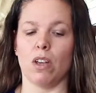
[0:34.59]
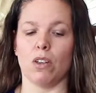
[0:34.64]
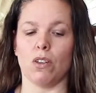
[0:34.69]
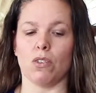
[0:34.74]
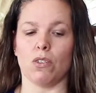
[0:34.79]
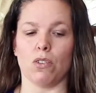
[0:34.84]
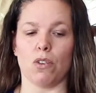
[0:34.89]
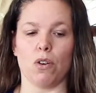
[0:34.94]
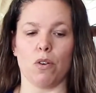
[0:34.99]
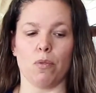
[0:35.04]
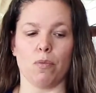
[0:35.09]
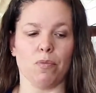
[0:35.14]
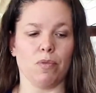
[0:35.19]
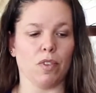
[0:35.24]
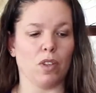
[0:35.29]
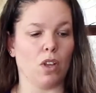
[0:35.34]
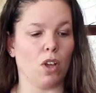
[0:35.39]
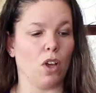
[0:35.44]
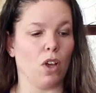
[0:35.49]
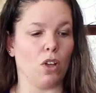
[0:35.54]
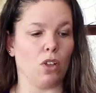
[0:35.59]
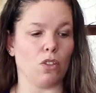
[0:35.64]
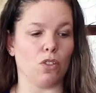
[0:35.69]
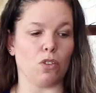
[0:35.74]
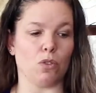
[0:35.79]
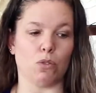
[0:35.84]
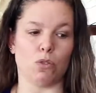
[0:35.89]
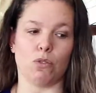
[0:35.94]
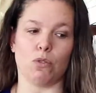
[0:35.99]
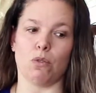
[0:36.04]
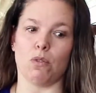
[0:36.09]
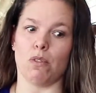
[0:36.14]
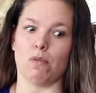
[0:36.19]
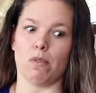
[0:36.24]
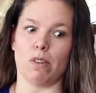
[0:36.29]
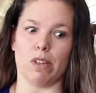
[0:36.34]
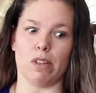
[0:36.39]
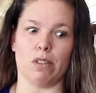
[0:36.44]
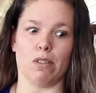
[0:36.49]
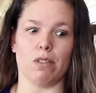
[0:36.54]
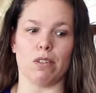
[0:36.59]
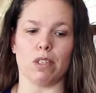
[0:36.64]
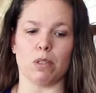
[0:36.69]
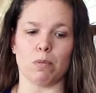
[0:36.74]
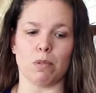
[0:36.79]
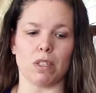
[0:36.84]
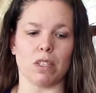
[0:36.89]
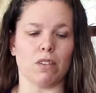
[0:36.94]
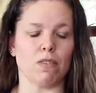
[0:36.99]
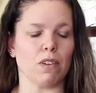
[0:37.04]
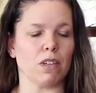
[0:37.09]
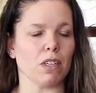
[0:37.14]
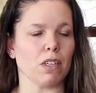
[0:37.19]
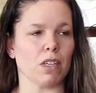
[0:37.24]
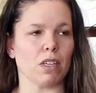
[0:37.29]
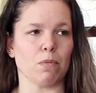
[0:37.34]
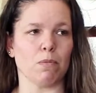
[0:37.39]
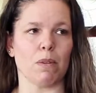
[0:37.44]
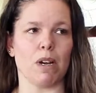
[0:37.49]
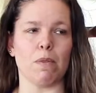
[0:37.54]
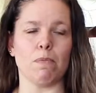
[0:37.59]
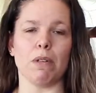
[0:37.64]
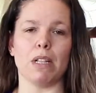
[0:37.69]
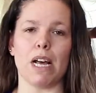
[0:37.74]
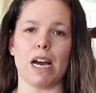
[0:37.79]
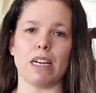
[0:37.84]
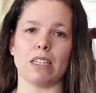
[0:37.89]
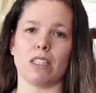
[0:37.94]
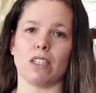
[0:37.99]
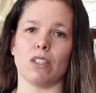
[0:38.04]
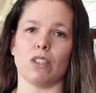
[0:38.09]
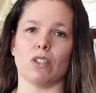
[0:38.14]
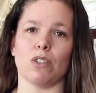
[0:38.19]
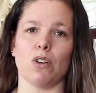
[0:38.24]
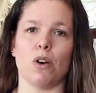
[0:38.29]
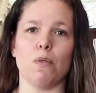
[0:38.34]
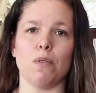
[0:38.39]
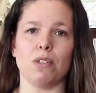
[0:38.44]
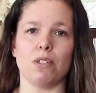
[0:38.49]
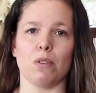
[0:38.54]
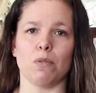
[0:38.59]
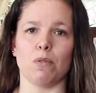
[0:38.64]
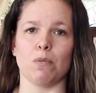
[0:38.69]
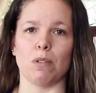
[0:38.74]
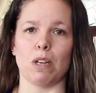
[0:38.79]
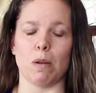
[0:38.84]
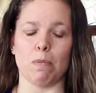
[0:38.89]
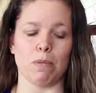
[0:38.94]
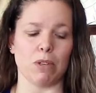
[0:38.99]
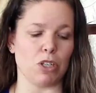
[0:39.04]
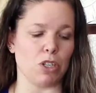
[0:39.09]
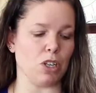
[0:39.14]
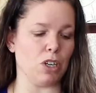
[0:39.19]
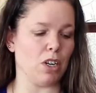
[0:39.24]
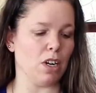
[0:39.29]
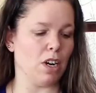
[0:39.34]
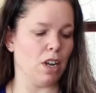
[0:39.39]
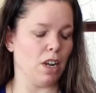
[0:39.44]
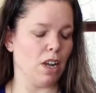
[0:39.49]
So those two are really the only specifics because my molasses is always at room temperature.